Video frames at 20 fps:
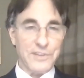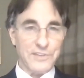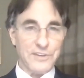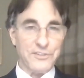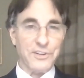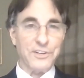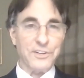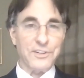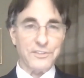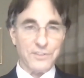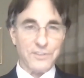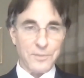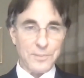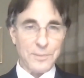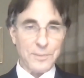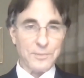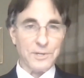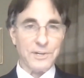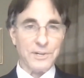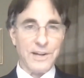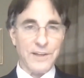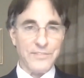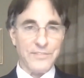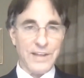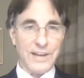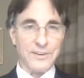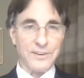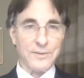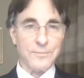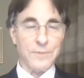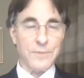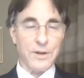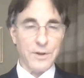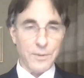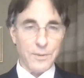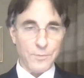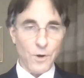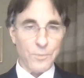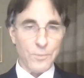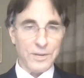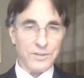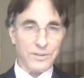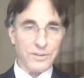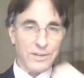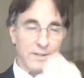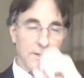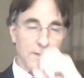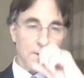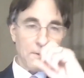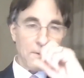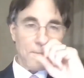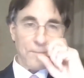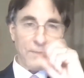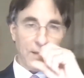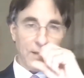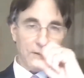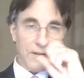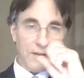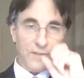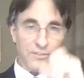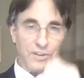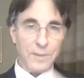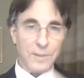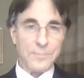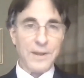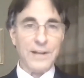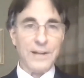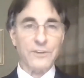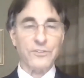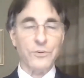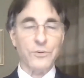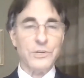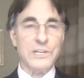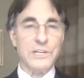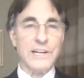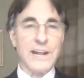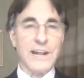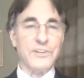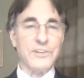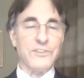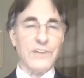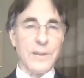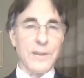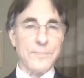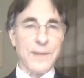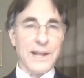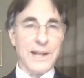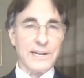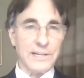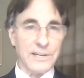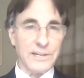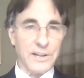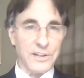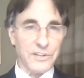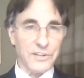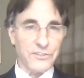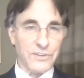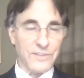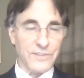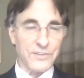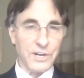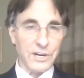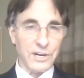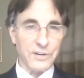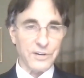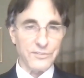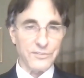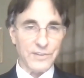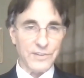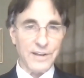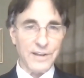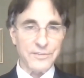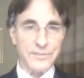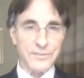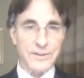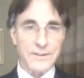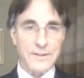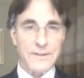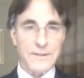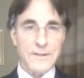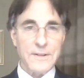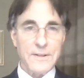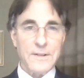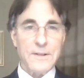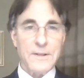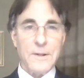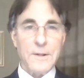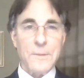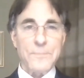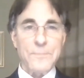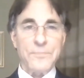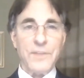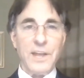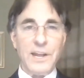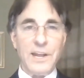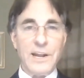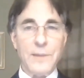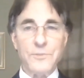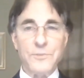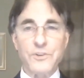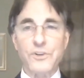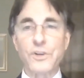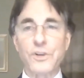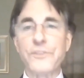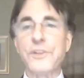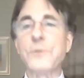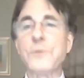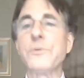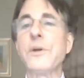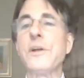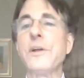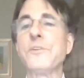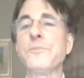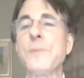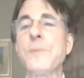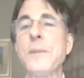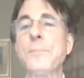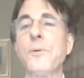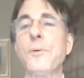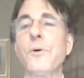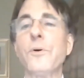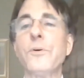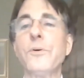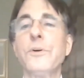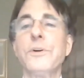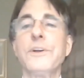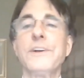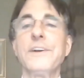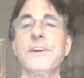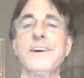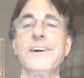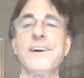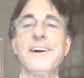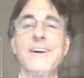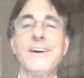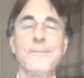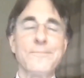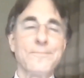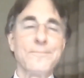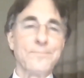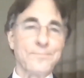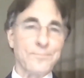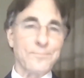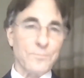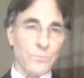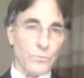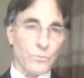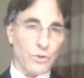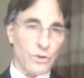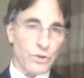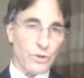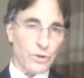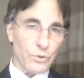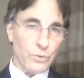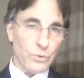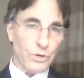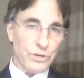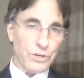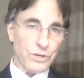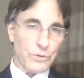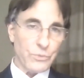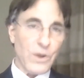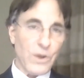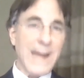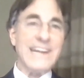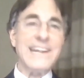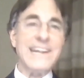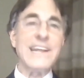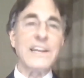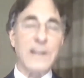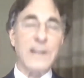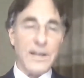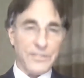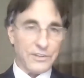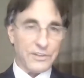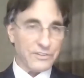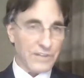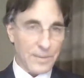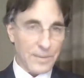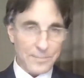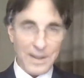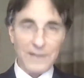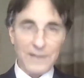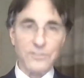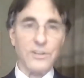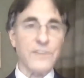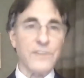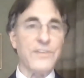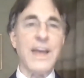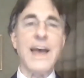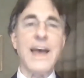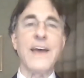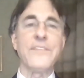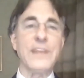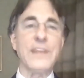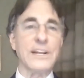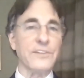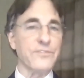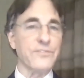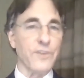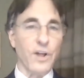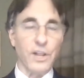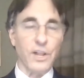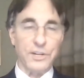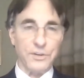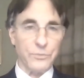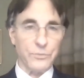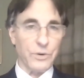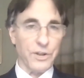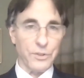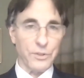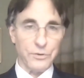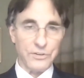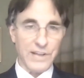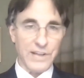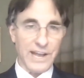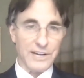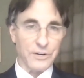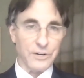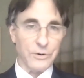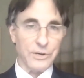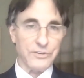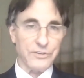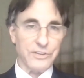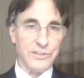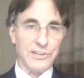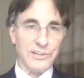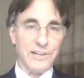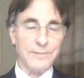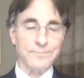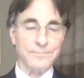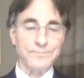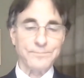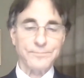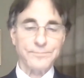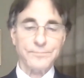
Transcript: vision. Some people can have that a moment and have setbacks. So you can have a setback in any of the seven areas of life. And I'm sure that as people um, would write in on the setbacks they've had, they could fall into one of those categories easily.